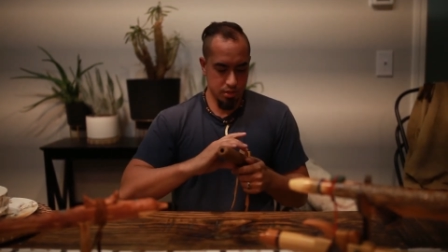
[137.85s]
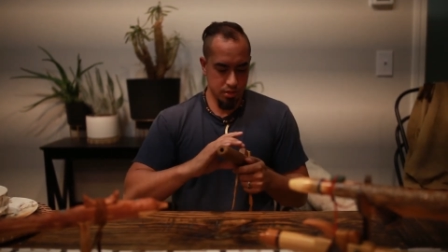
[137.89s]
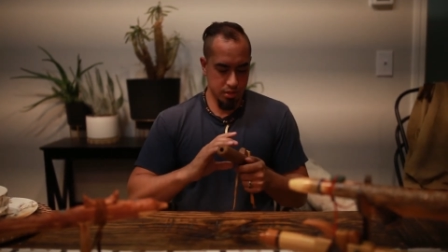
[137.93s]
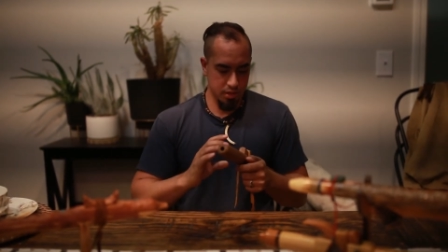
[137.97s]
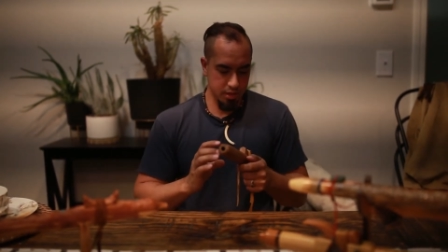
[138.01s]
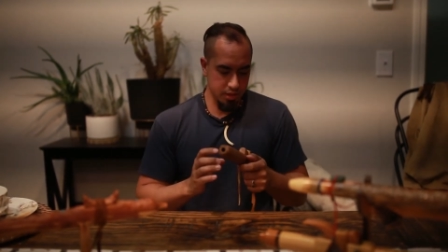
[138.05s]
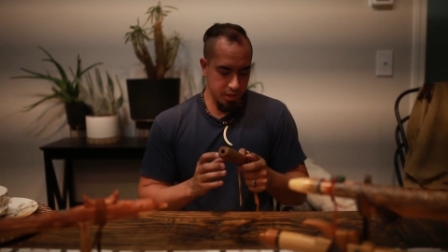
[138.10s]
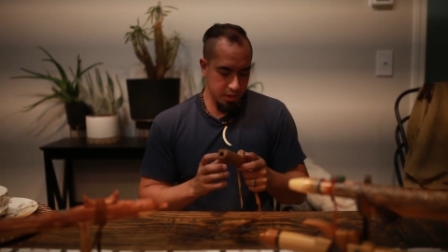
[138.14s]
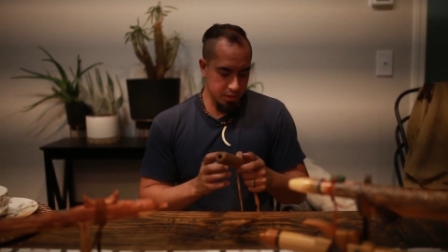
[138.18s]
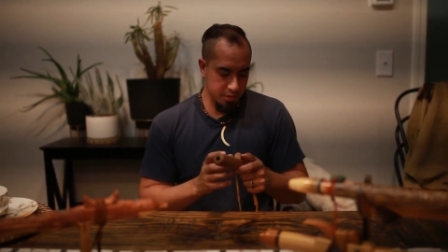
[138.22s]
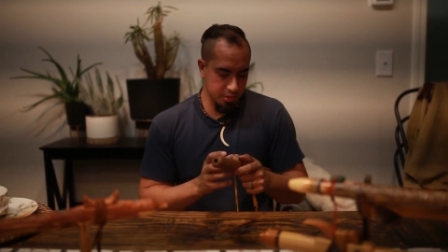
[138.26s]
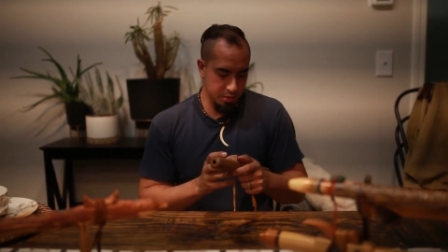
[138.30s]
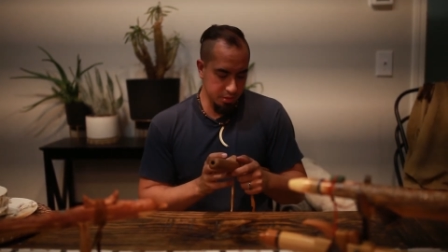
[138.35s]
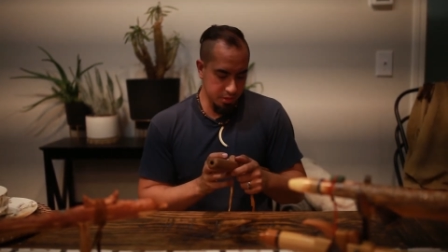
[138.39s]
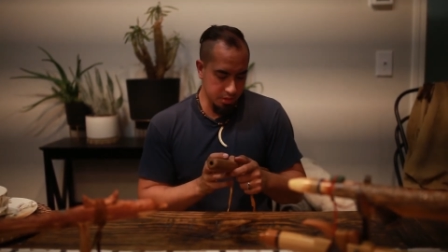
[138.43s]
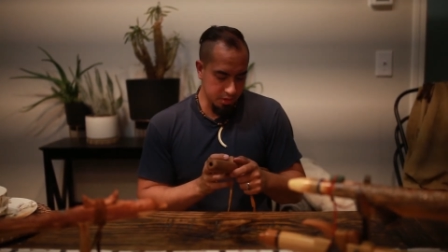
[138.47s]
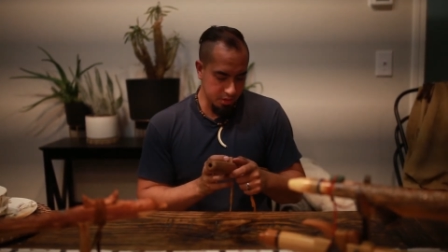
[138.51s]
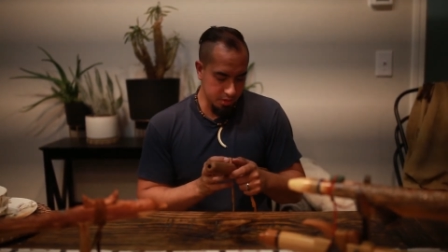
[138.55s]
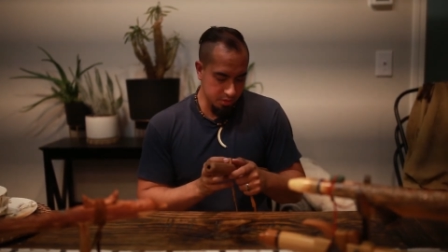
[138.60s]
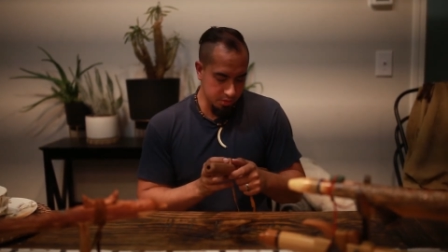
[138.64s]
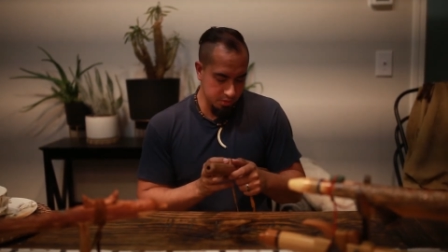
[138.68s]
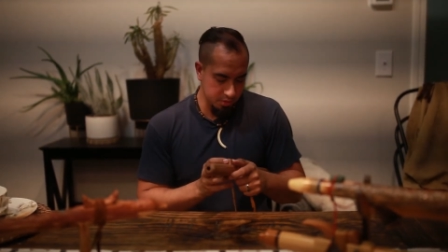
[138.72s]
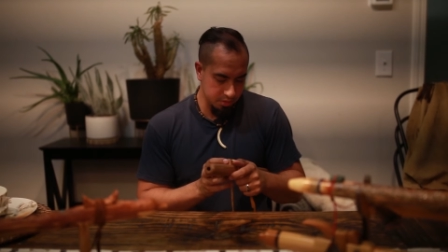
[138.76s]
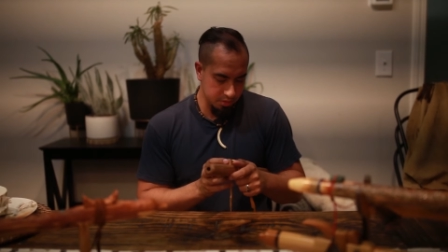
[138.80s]
and that's
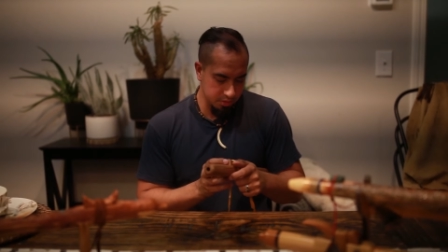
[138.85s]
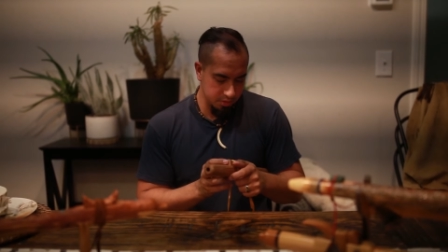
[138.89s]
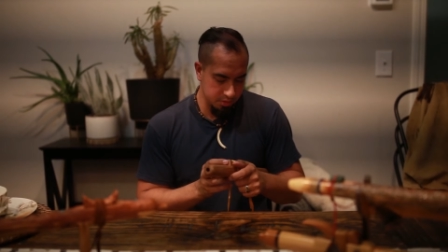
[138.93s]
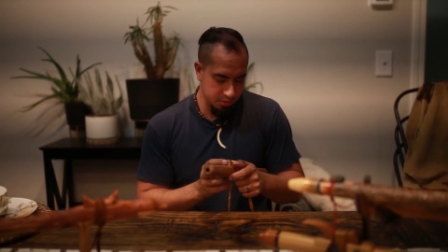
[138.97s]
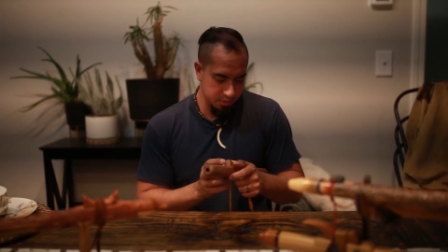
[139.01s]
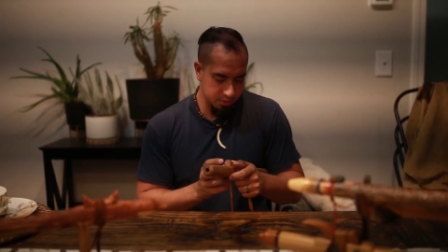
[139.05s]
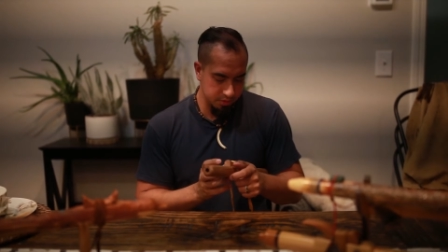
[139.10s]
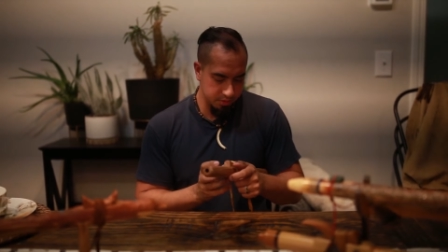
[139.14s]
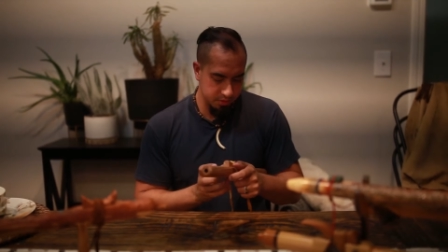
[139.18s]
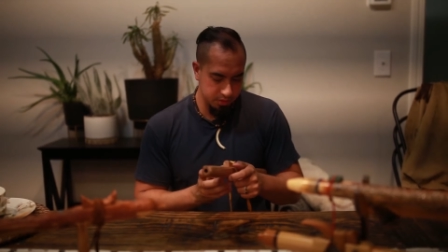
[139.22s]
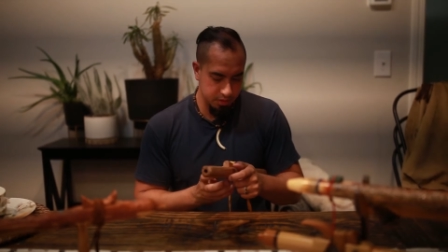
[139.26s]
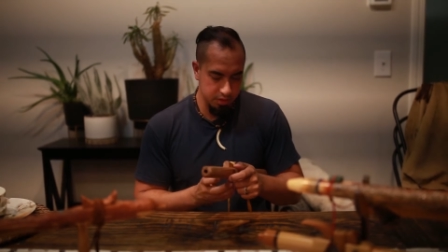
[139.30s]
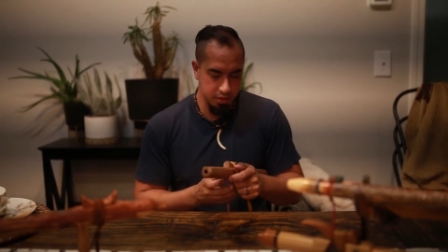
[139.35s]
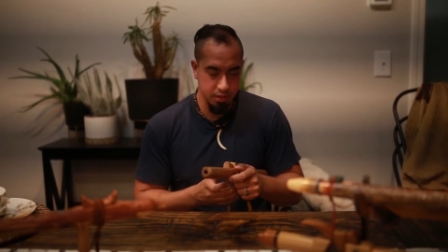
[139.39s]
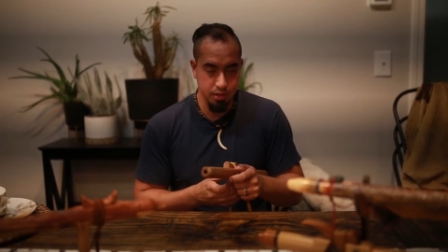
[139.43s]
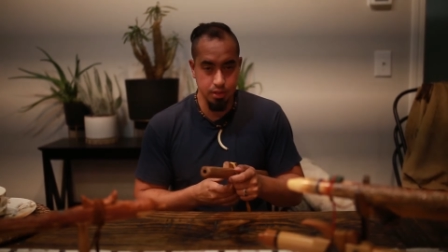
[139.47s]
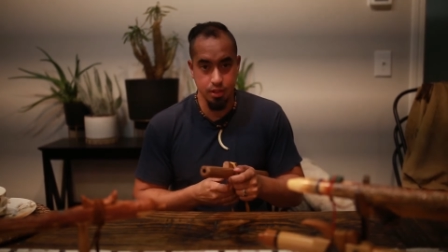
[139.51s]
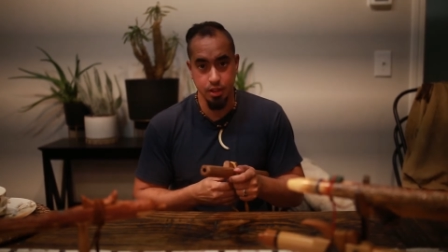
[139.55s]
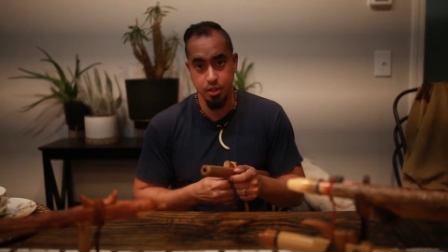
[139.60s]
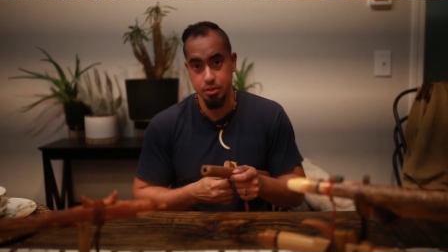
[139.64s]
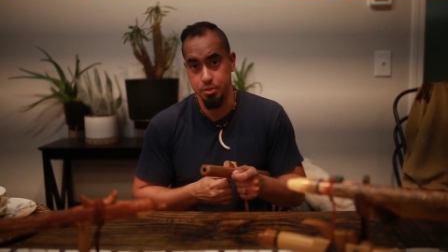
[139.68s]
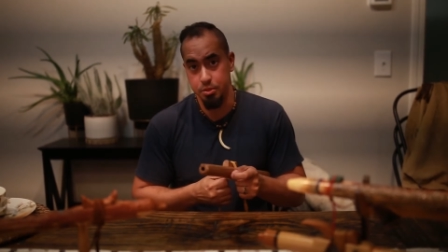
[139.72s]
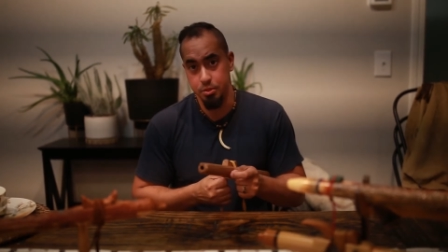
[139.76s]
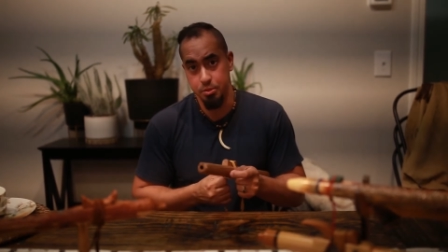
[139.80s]
what
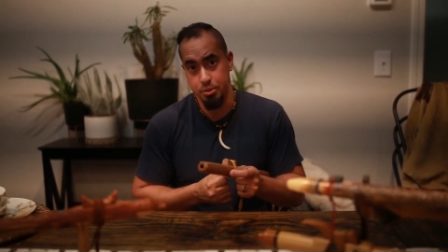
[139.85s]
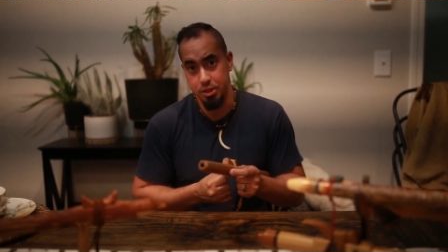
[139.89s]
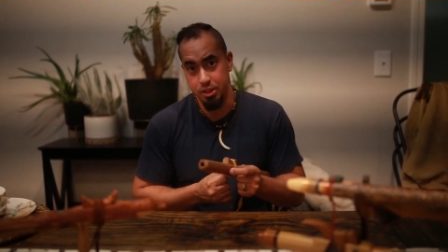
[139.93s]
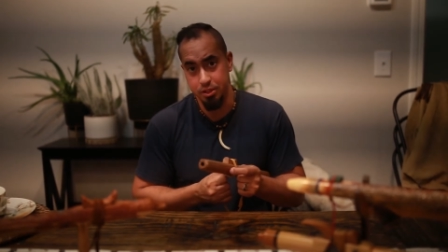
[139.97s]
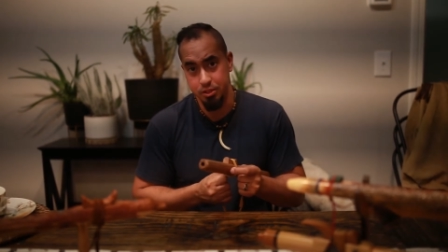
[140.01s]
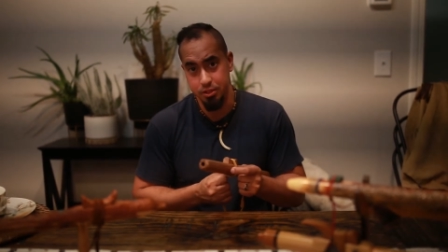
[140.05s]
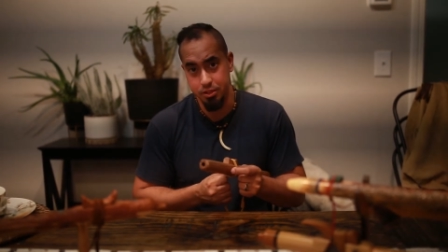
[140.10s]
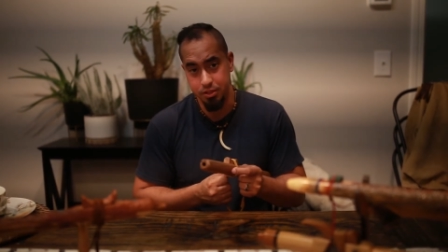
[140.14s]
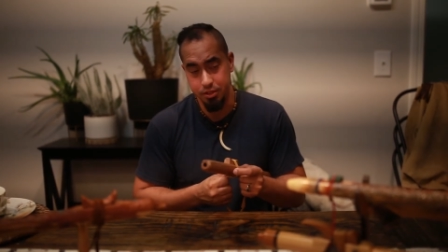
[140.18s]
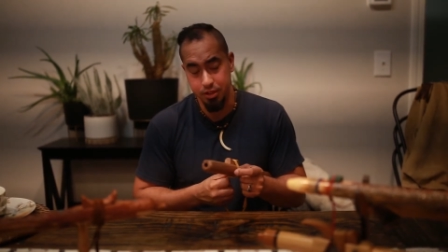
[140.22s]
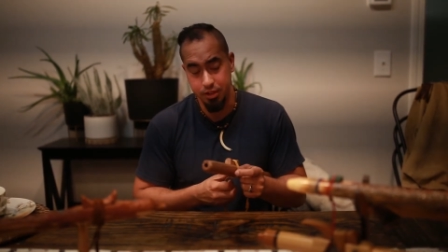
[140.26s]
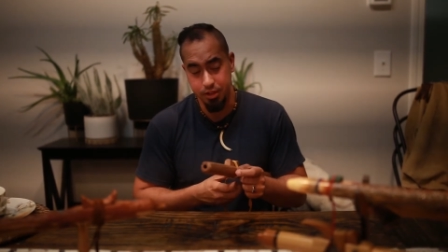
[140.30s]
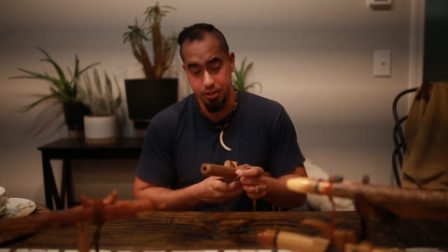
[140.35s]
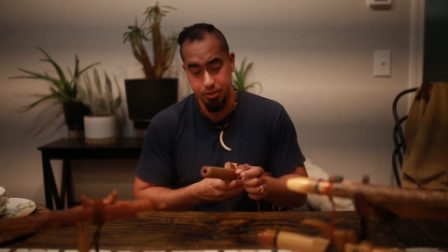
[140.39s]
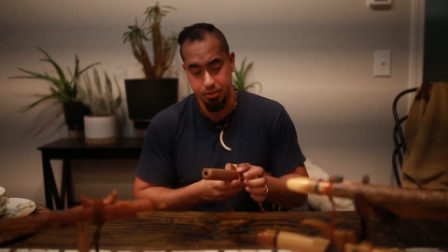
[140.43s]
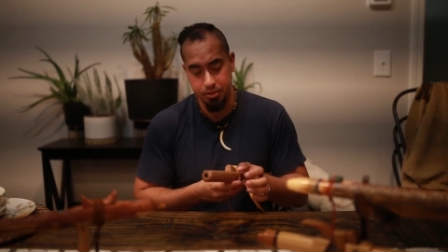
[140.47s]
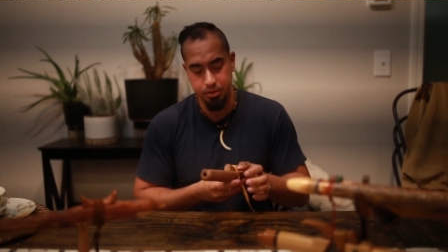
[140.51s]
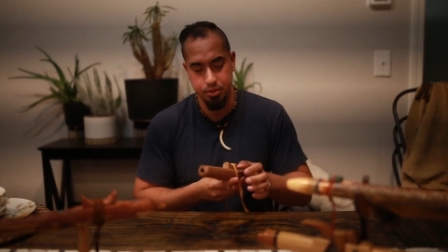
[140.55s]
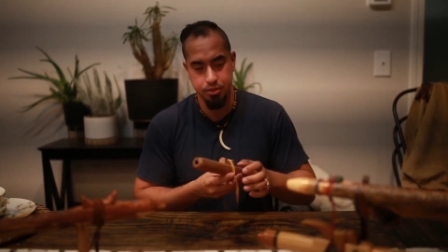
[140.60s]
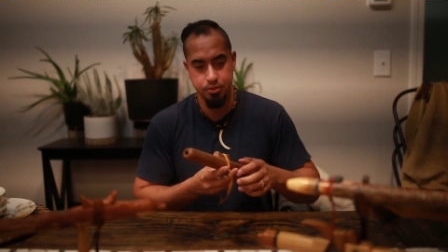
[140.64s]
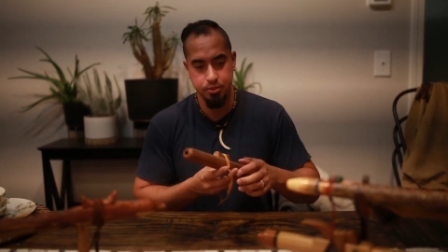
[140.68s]
makes the sound.